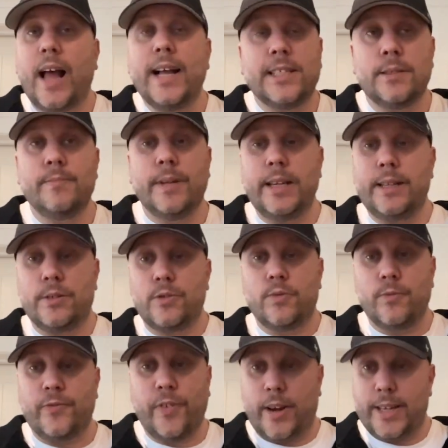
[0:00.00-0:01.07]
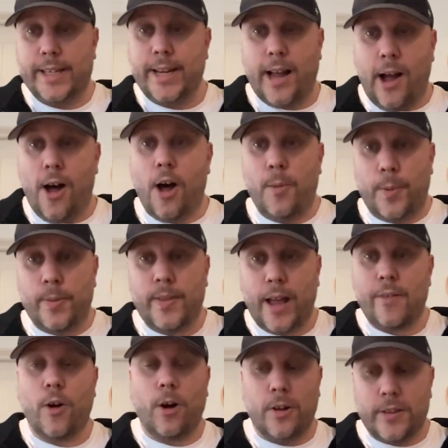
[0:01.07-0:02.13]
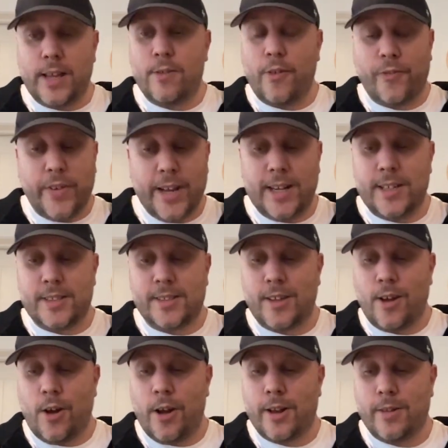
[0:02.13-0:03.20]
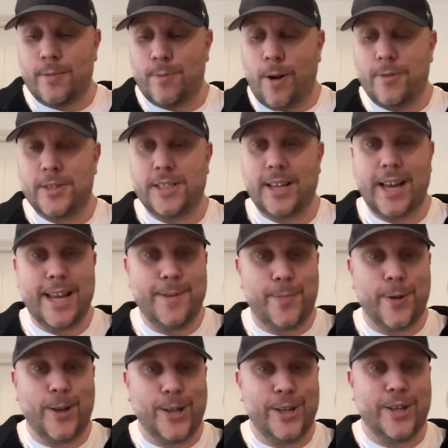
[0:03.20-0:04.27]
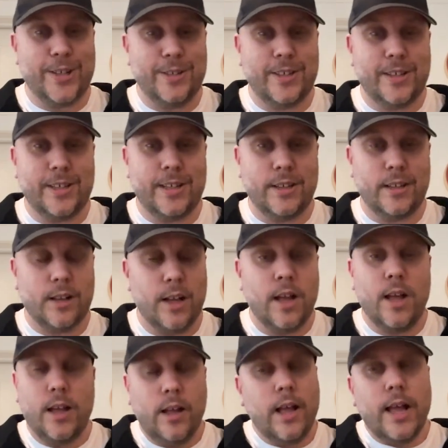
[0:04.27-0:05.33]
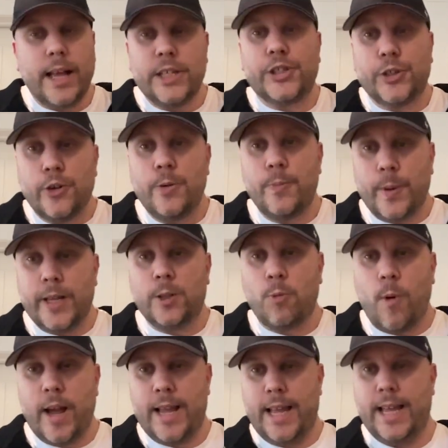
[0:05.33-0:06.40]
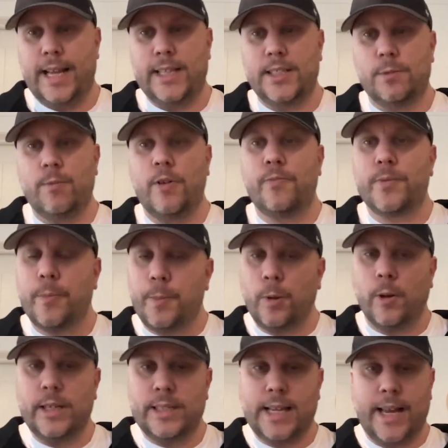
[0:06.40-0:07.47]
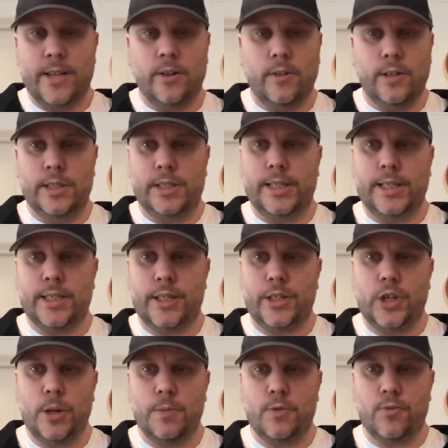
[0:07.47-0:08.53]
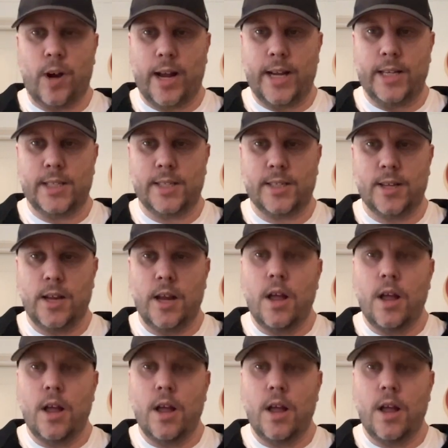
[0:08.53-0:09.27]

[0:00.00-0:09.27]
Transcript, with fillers: That isn't me fudding it up. There are there are things that I won't say, but you can. It shouldn't be the way it is. We've deployed technology as a human race